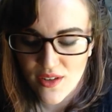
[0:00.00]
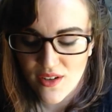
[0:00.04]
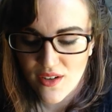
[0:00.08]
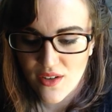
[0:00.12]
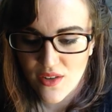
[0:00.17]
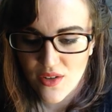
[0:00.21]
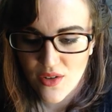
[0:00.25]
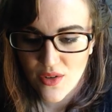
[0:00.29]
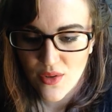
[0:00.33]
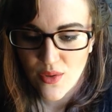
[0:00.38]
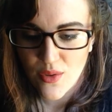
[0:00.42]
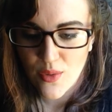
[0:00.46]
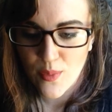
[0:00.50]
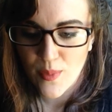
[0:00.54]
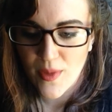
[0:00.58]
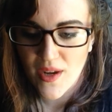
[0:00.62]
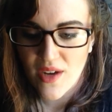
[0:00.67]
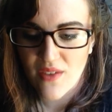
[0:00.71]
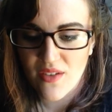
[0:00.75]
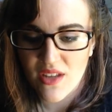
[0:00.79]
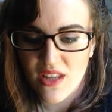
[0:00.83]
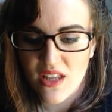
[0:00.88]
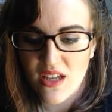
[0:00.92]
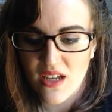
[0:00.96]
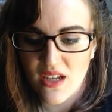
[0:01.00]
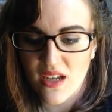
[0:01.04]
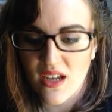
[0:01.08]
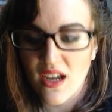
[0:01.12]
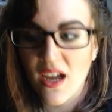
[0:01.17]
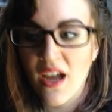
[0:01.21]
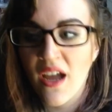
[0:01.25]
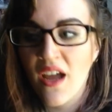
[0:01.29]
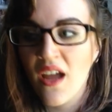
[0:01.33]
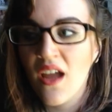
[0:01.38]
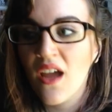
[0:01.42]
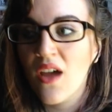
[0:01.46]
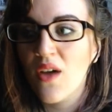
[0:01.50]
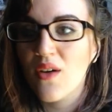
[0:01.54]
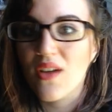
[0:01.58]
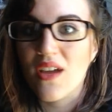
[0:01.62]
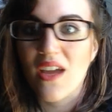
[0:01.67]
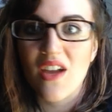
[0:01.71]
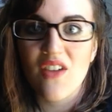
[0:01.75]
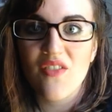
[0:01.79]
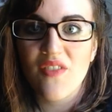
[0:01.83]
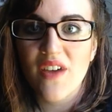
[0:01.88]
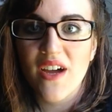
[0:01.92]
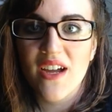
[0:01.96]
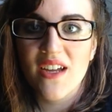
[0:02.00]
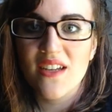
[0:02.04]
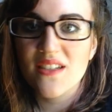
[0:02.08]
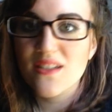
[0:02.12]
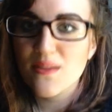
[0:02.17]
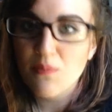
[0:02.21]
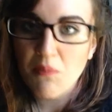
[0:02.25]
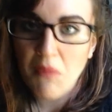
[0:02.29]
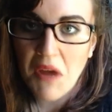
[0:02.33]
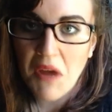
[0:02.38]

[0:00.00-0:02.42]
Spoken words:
They're in their coop and everything. Can't find